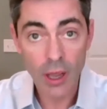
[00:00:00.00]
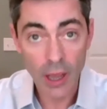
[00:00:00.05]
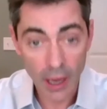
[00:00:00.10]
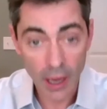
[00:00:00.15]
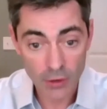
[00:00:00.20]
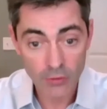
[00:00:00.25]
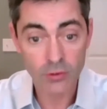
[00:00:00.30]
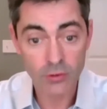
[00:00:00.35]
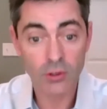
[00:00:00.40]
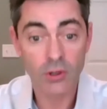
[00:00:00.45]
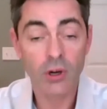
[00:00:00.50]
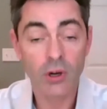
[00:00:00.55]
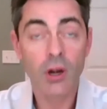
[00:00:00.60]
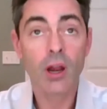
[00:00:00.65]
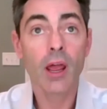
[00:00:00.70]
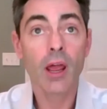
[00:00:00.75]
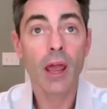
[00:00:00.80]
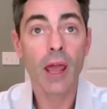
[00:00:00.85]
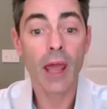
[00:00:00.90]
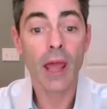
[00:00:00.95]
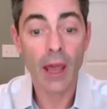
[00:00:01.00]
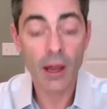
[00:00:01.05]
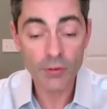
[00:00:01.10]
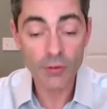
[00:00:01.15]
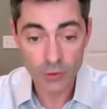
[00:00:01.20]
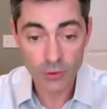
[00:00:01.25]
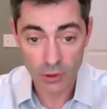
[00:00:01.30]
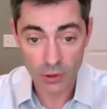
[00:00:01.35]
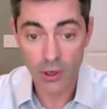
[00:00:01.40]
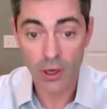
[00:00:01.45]
ever,
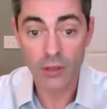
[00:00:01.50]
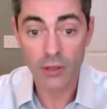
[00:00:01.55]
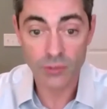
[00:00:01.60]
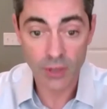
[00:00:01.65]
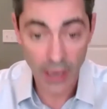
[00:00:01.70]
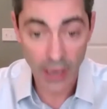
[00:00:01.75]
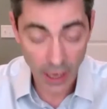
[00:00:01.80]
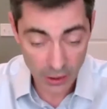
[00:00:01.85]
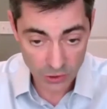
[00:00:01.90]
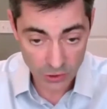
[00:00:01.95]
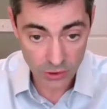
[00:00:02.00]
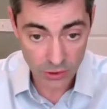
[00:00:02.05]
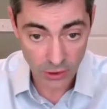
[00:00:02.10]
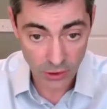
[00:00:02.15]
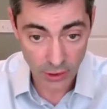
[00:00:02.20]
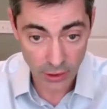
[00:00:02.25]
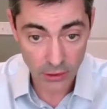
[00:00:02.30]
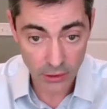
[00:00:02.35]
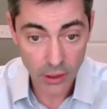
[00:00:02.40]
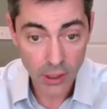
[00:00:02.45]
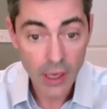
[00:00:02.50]
ever a task light.